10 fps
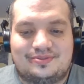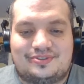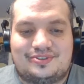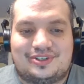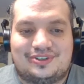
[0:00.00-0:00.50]

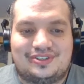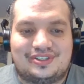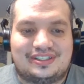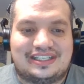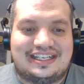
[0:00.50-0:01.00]

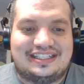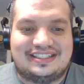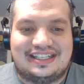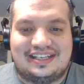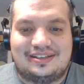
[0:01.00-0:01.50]
certain guys
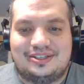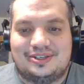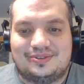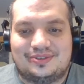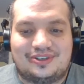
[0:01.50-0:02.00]
like, you
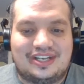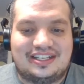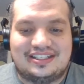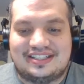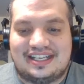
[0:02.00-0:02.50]
know, Hernandez.